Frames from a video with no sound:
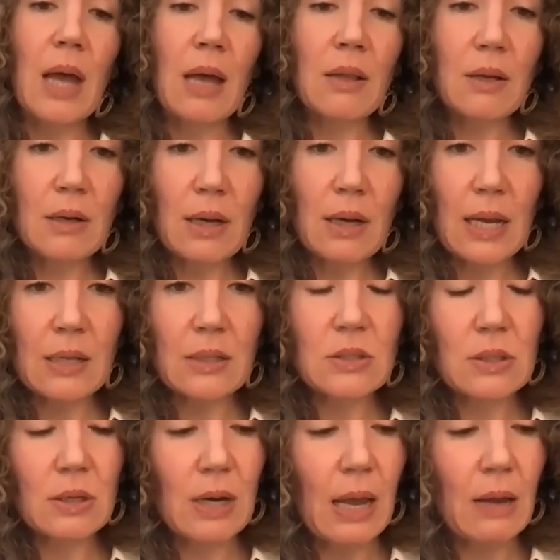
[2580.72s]
other
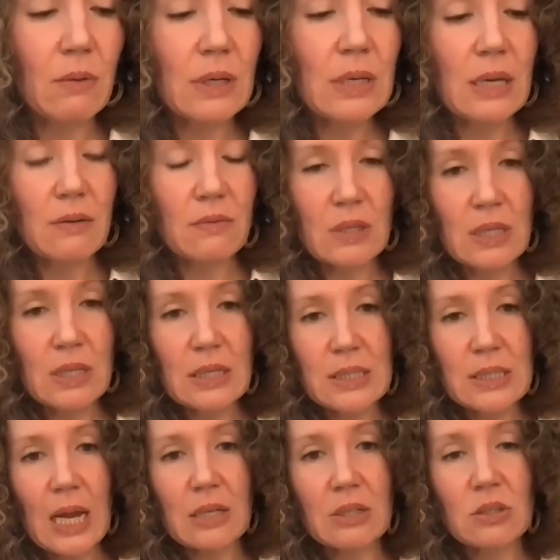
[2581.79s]
answer I would give to this
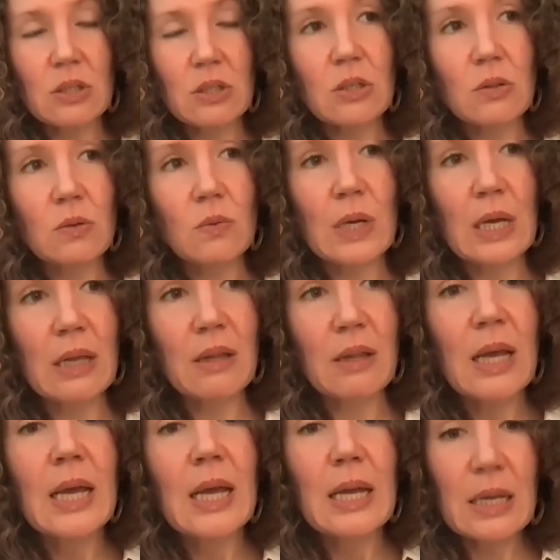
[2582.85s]
has to do with
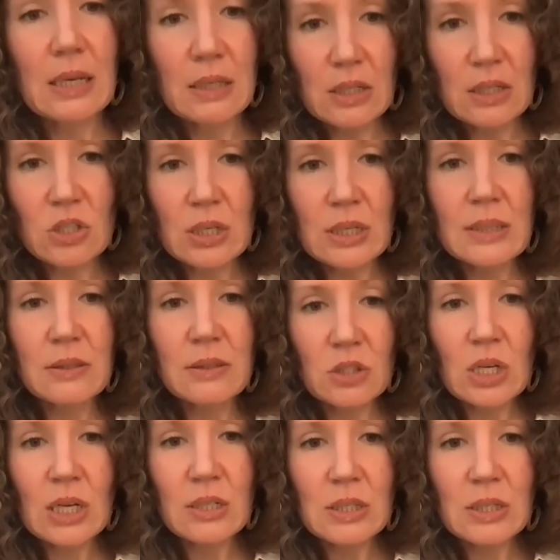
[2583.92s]
Indigenous
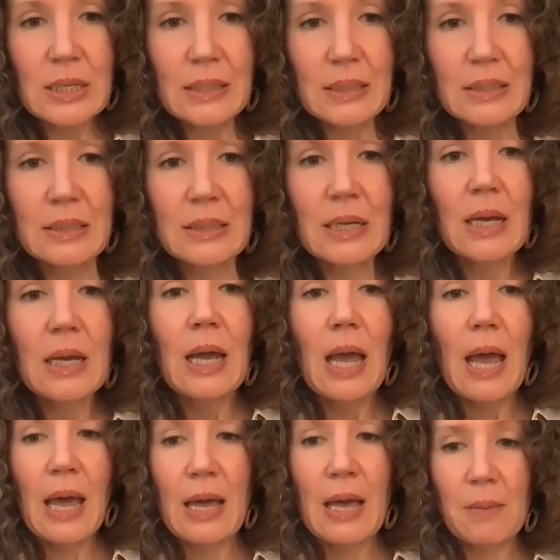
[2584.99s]
judges.
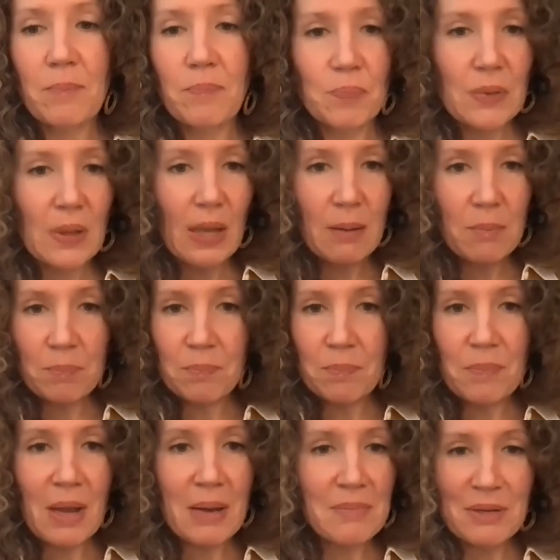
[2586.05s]
I
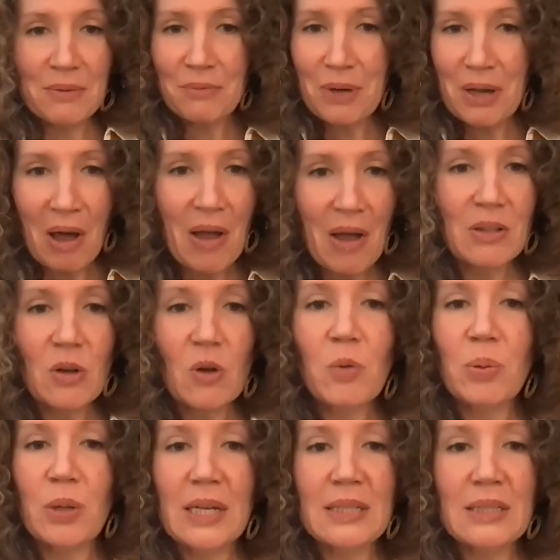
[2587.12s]
mean, we all know
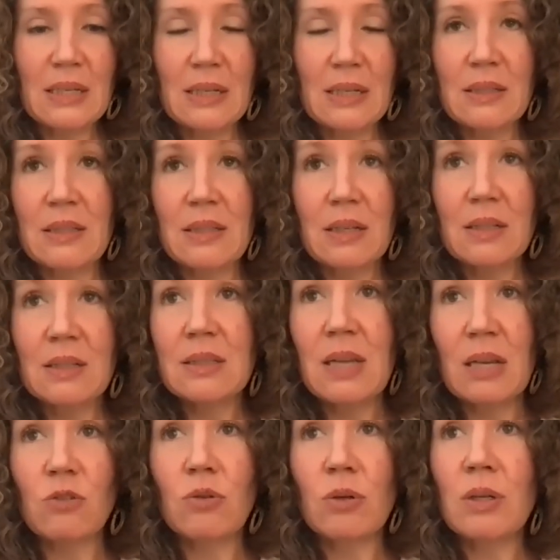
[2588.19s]
place is
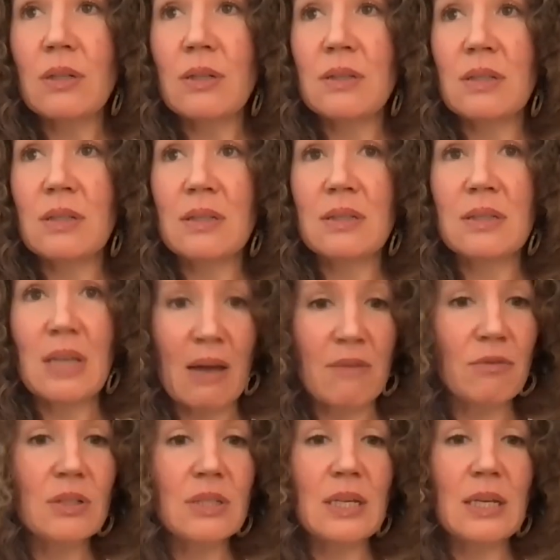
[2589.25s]
central to
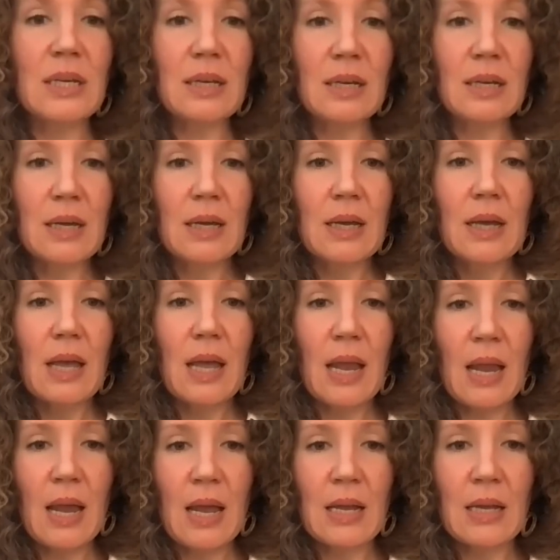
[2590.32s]
sovereignty
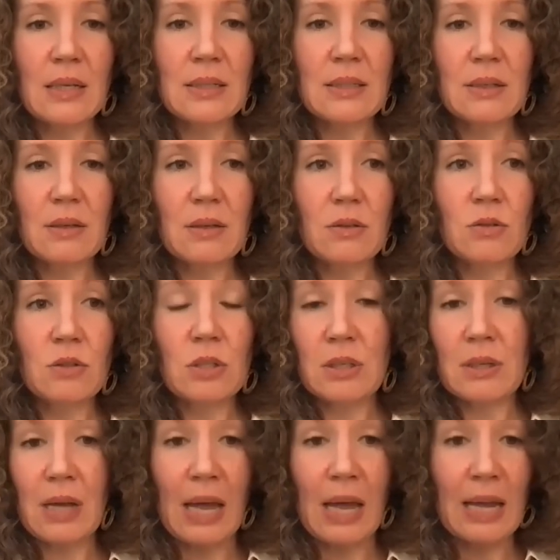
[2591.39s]
and
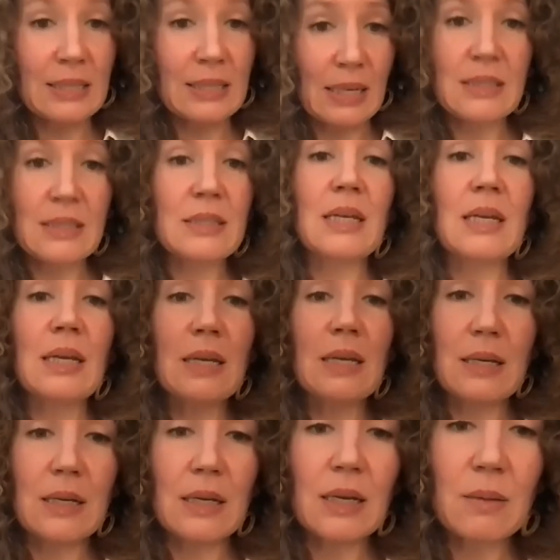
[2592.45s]
to
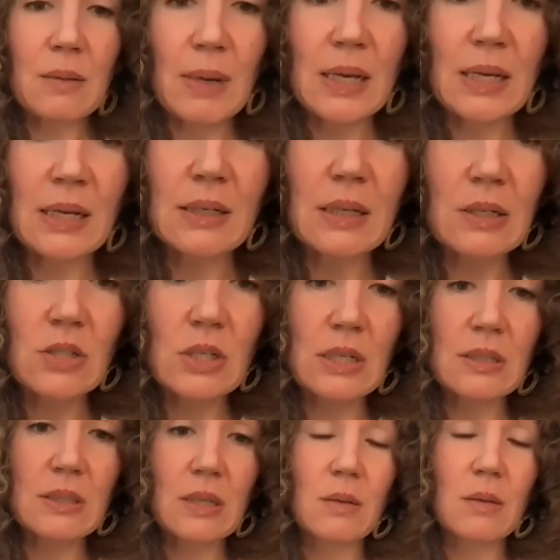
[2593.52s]
identity in many
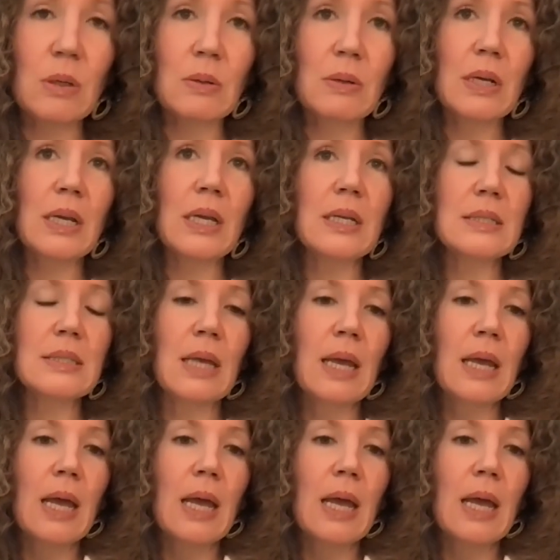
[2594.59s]
Indigenous communities.